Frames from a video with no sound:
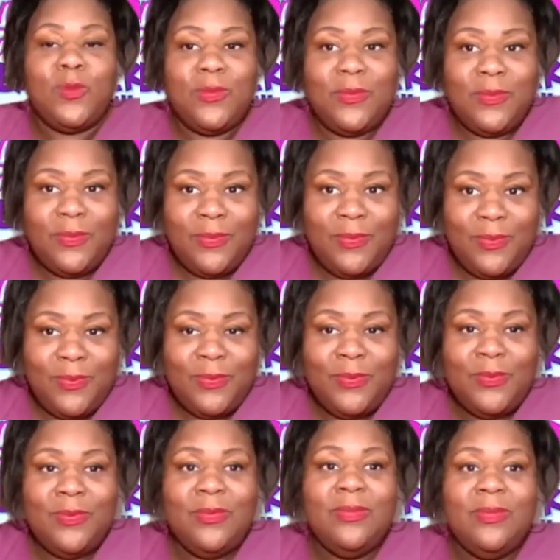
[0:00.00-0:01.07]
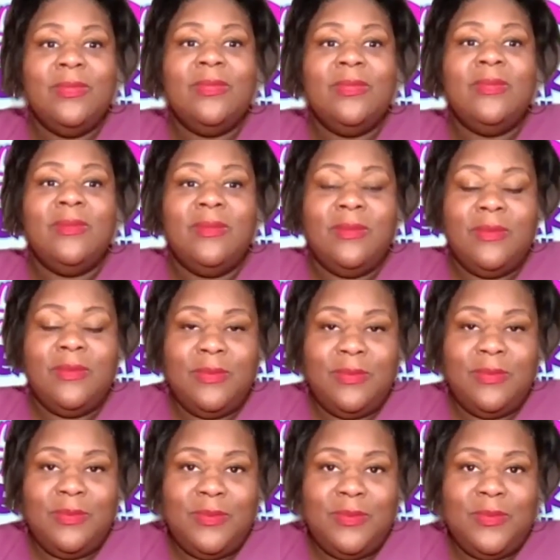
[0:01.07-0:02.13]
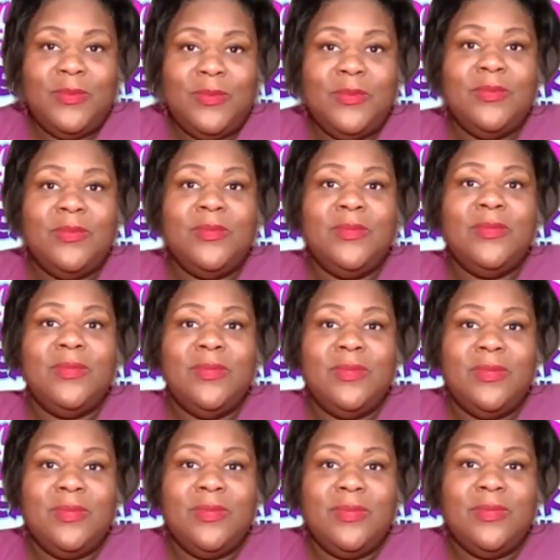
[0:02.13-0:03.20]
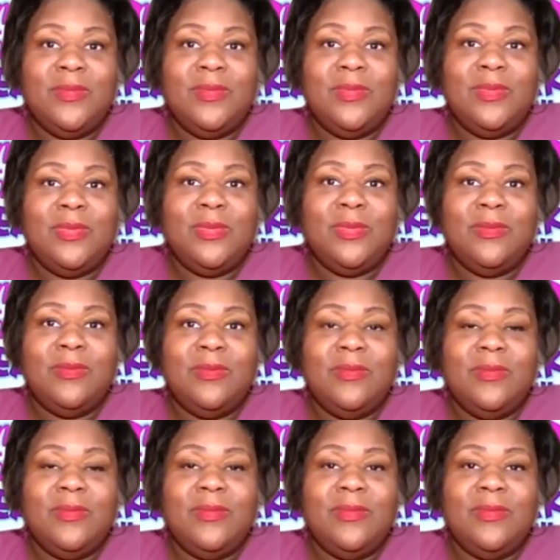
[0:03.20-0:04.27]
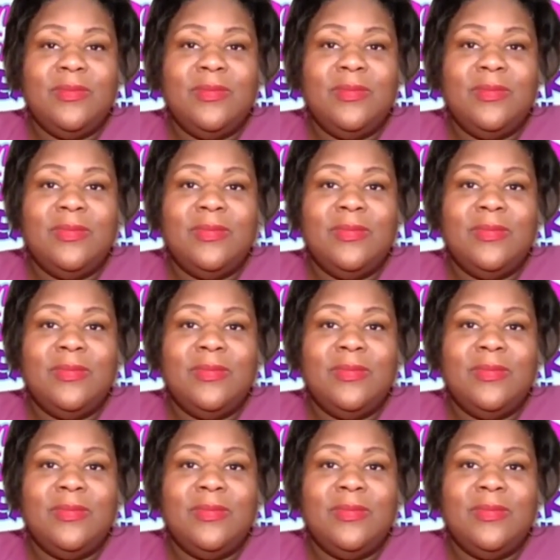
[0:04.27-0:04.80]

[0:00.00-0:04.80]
(not speaking)